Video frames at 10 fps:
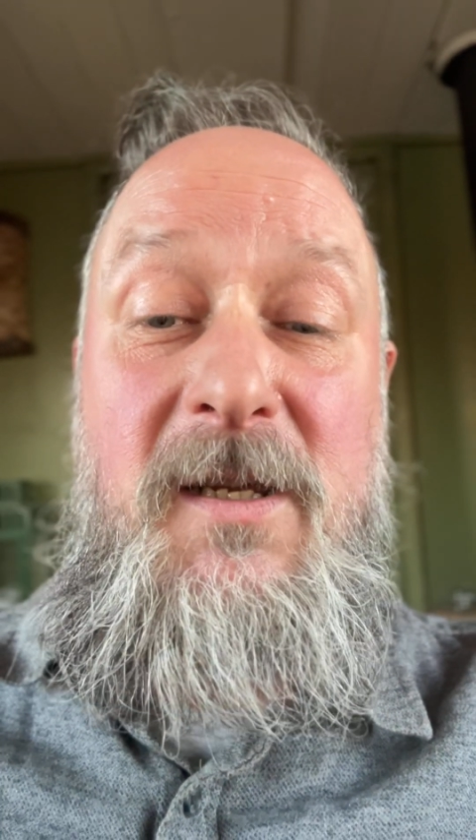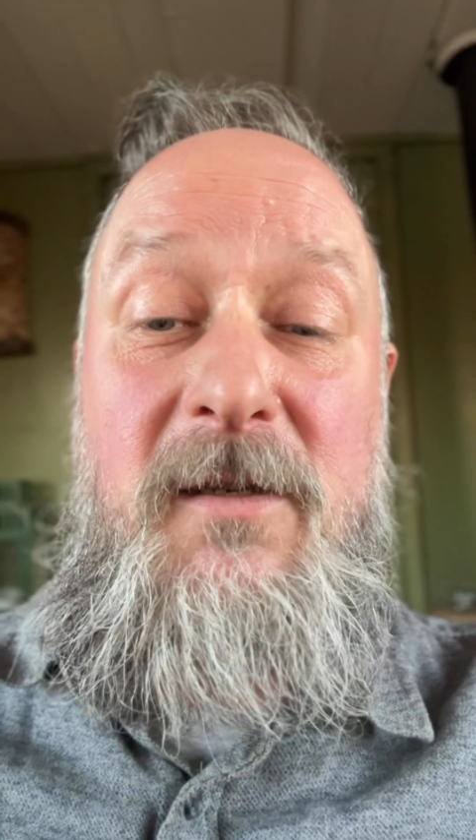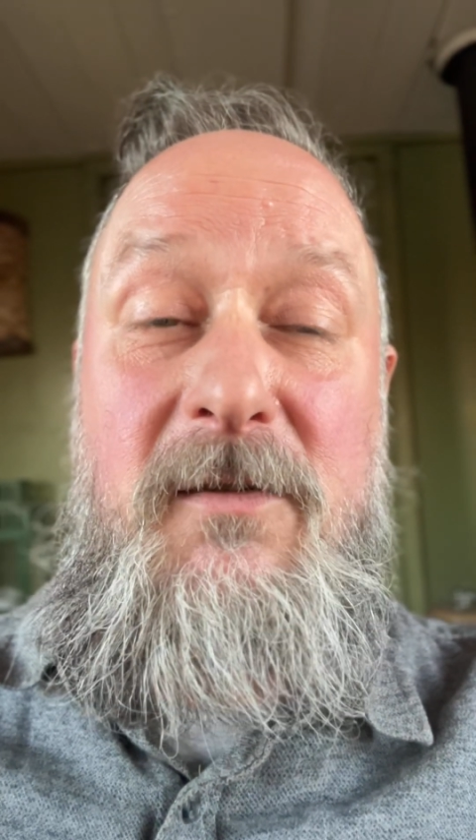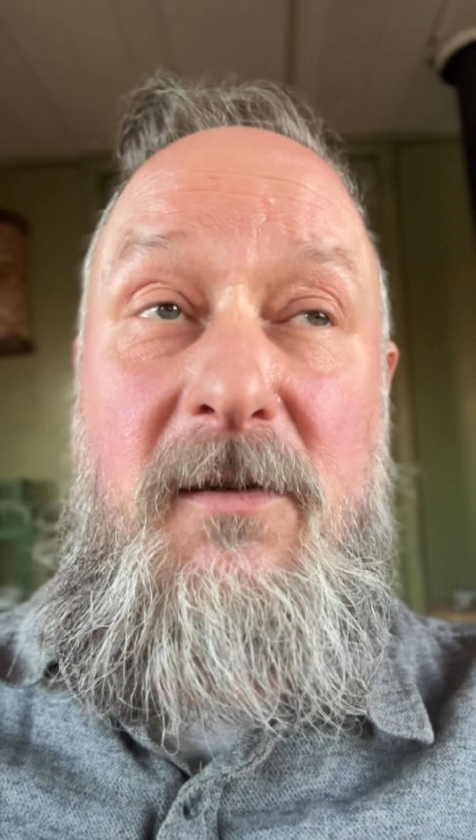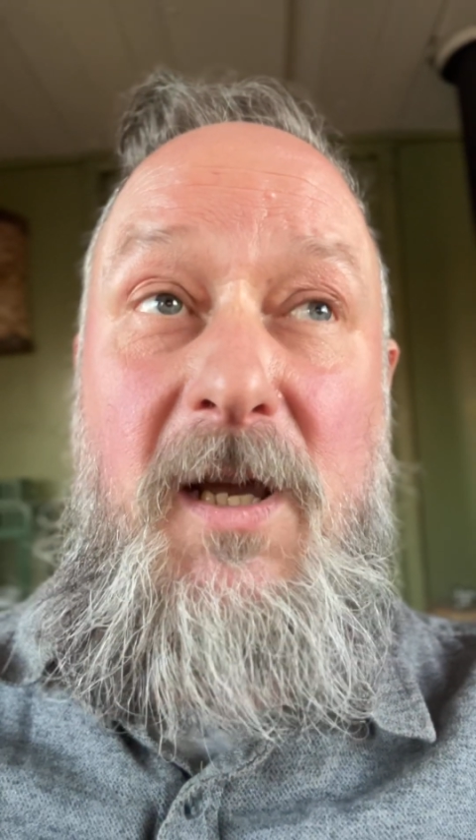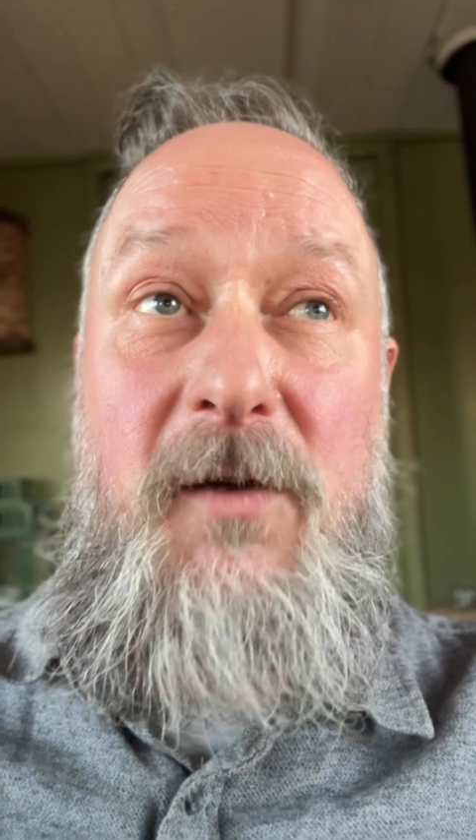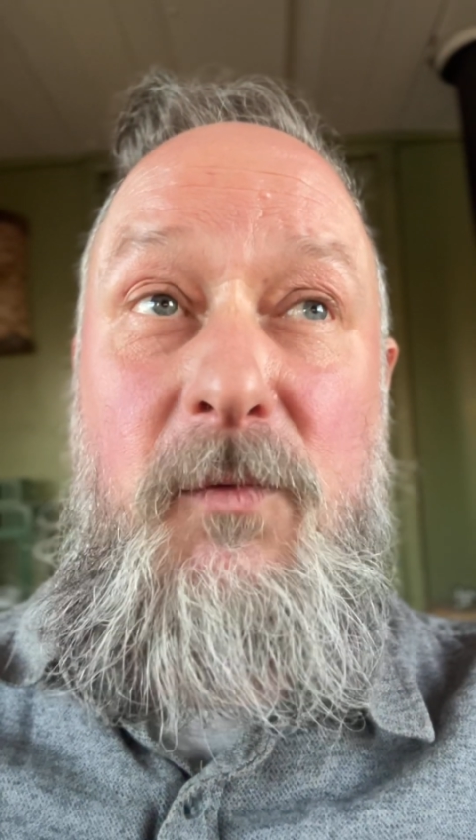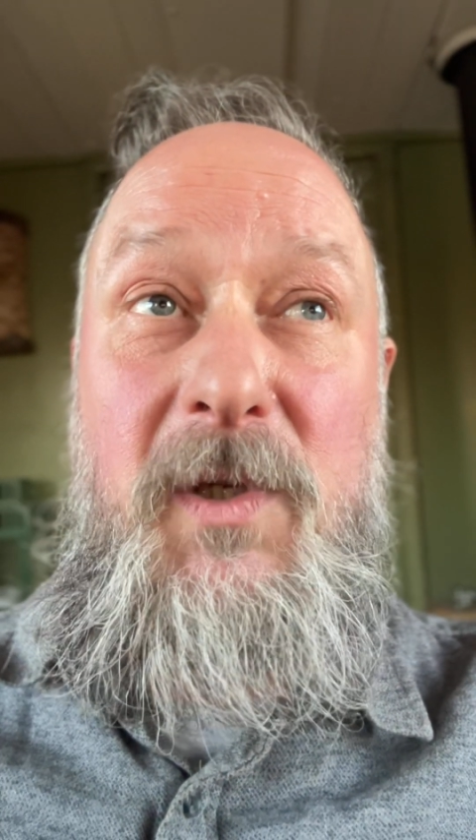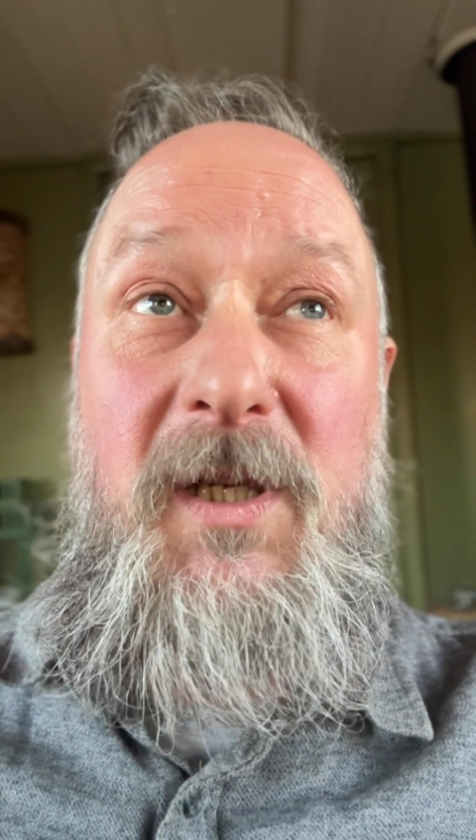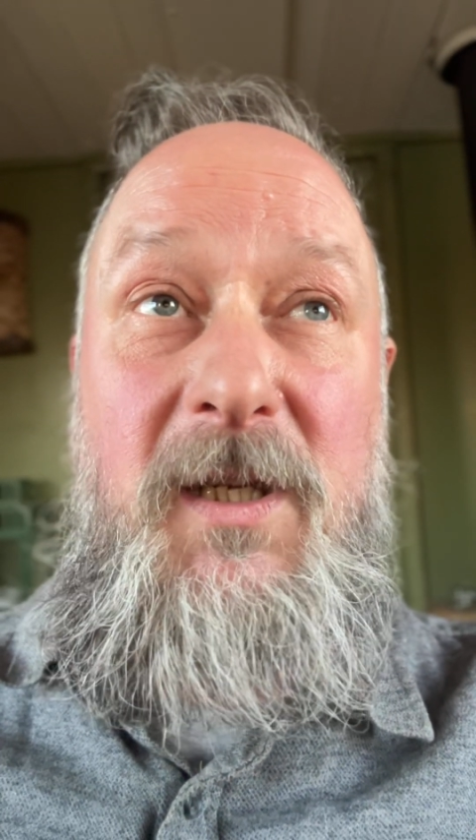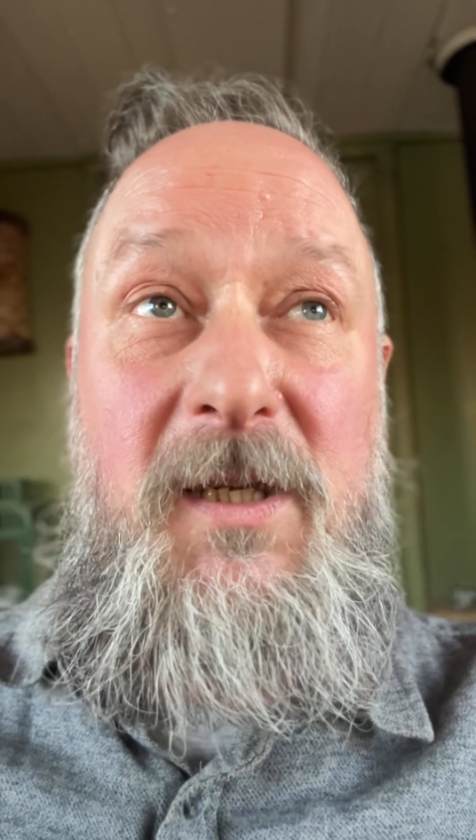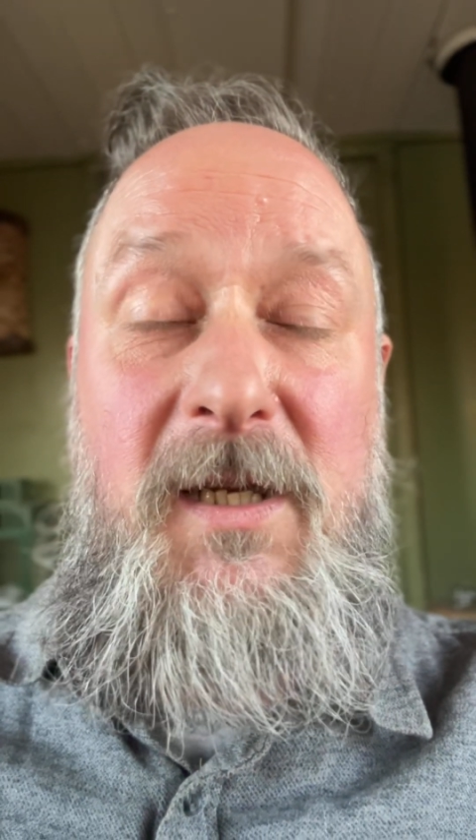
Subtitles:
to how we